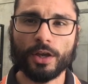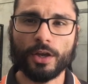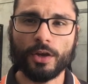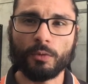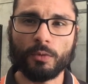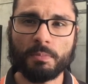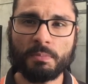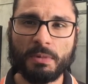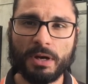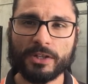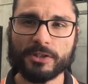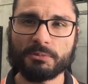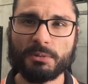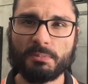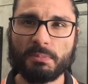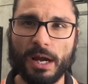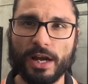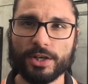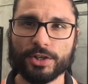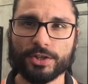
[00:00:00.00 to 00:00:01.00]
We must be
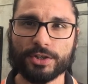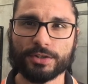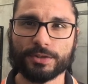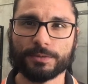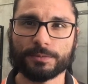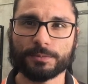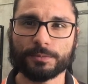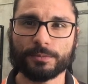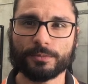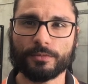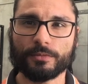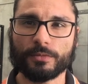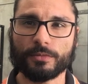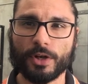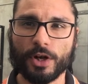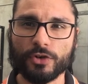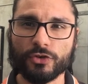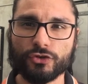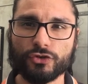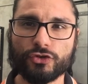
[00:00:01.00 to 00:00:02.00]
patient
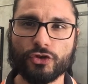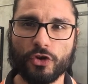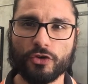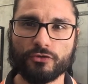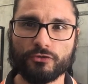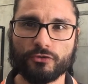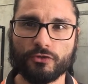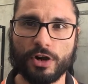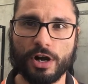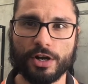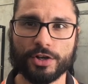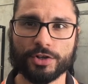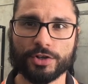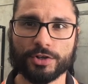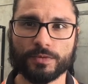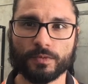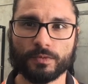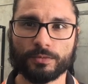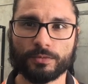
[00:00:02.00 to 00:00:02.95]
and don't rush.